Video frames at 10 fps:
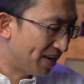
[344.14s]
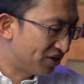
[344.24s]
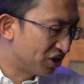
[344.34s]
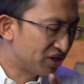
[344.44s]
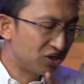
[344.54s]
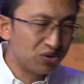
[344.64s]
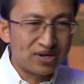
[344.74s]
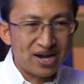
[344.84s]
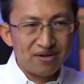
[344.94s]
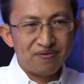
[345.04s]
just to
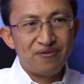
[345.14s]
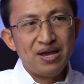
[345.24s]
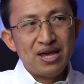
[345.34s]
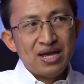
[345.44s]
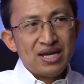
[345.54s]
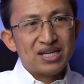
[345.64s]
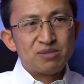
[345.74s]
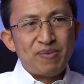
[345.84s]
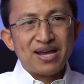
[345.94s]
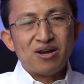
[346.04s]
kind of
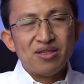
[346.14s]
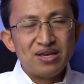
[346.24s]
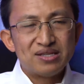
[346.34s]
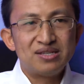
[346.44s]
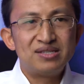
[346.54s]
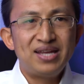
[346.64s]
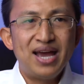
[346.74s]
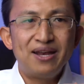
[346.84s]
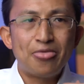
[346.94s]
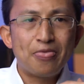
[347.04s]
expand on this is
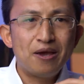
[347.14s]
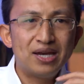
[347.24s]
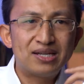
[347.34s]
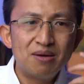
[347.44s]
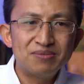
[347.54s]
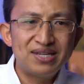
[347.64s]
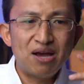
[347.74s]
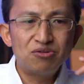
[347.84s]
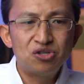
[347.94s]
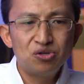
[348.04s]
that it comes
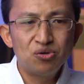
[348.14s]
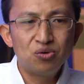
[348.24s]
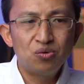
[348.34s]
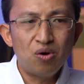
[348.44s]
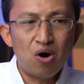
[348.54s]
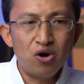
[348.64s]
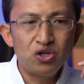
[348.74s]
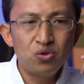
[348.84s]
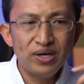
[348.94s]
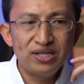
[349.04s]
down to, are
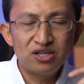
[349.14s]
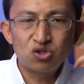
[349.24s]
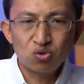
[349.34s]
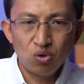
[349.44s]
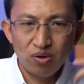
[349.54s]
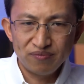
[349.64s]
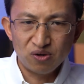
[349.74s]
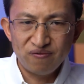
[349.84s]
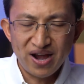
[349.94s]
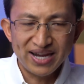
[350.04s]
you in control of
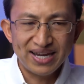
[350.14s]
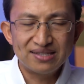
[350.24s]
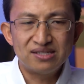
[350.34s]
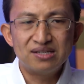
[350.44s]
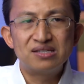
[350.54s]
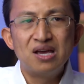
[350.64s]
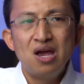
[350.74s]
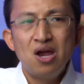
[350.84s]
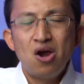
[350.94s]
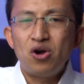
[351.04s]
your finances?
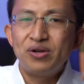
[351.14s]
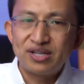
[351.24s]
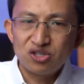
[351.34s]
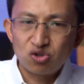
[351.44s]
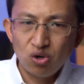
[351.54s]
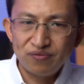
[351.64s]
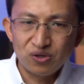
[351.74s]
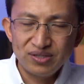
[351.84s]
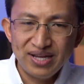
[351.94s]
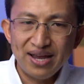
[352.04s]
Are you in control of
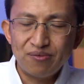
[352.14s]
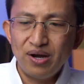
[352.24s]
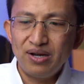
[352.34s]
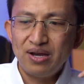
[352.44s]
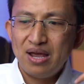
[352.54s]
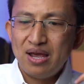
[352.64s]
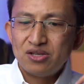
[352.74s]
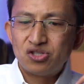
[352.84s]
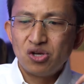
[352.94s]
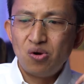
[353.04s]
your debt, right?
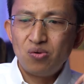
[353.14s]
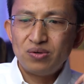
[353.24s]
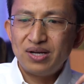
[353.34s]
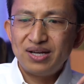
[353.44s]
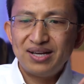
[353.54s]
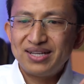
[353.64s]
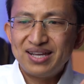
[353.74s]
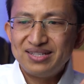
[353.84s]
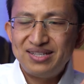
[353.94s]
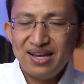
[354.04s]
So
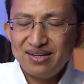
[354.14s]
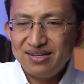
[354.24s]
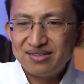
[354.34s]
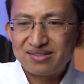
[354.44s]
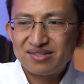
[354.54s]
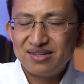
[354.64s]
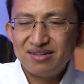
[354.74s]
again, debt is